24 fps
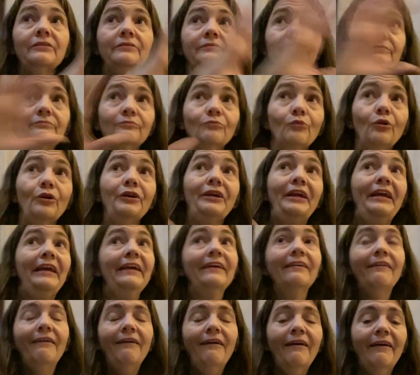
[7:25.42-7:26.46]
working
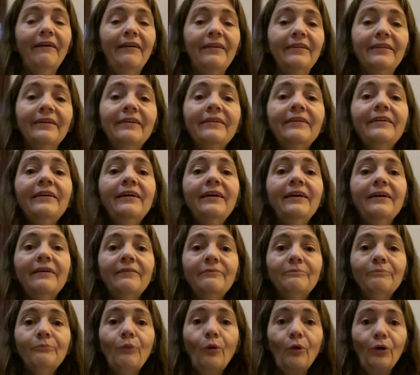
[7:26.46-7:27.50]
on
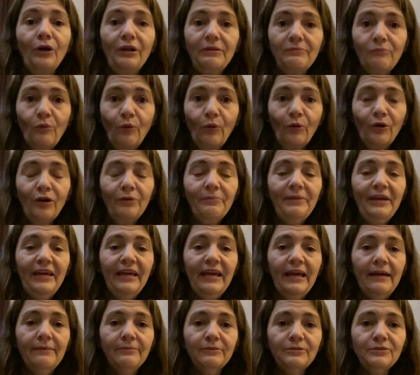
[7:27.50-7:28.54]
more and more being
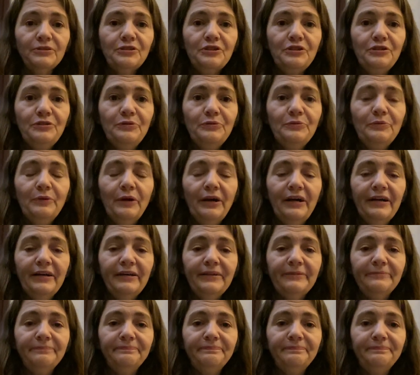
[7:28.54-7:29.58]
able to
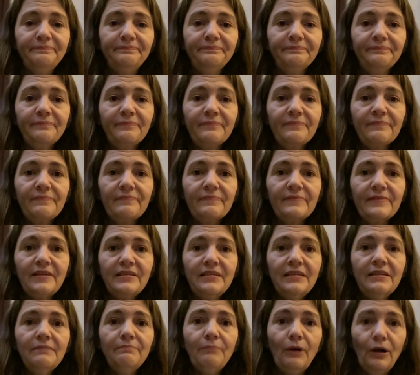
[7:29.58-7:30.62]

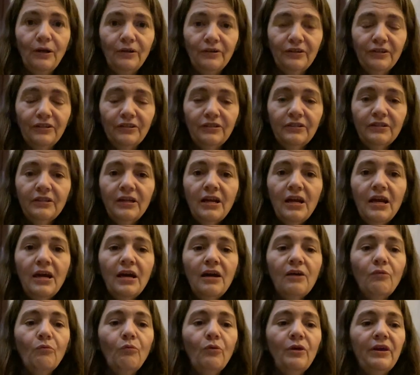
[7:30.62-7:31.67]
partner
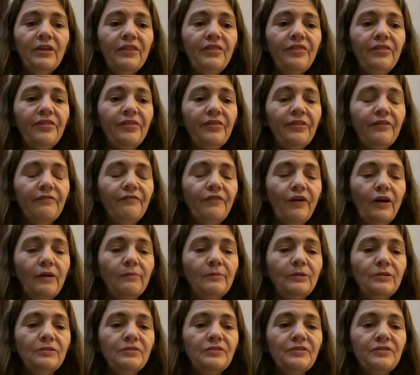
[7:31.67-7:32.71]
with
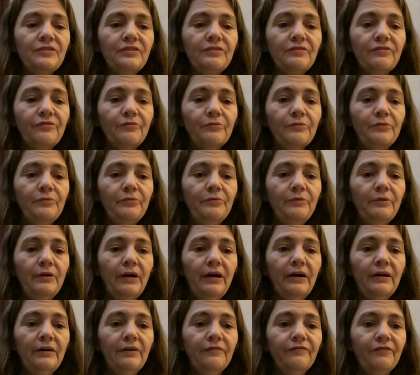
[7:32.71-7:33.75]
farmers through
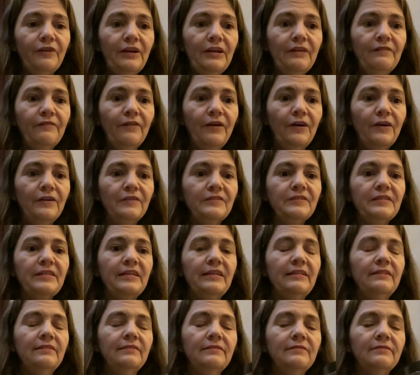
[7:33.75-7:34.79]
a friend of ours.
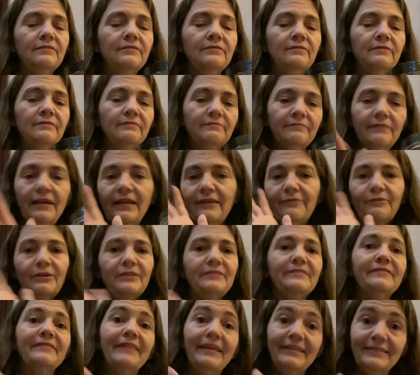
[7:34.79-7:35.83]
And
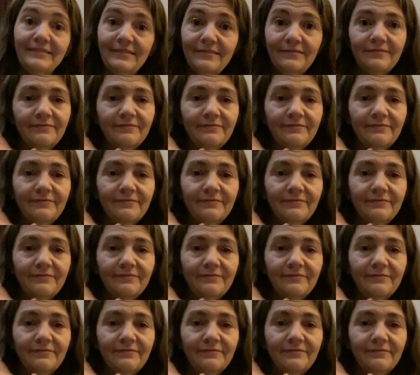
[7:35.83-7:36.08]
anyways, that's